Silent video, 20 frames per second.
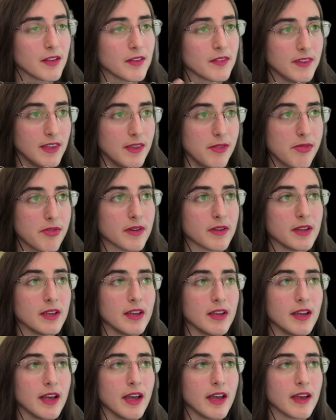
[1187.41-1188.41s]
teeth,
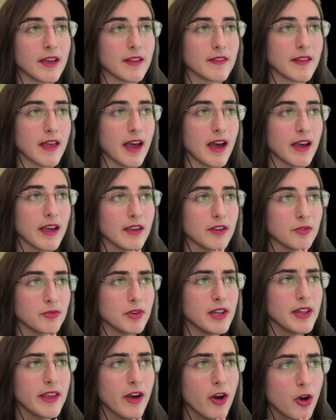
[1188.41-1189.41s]
and I
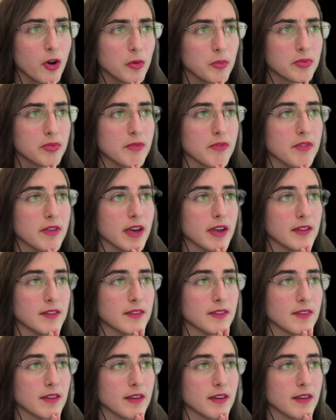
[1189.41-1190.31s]
really hope that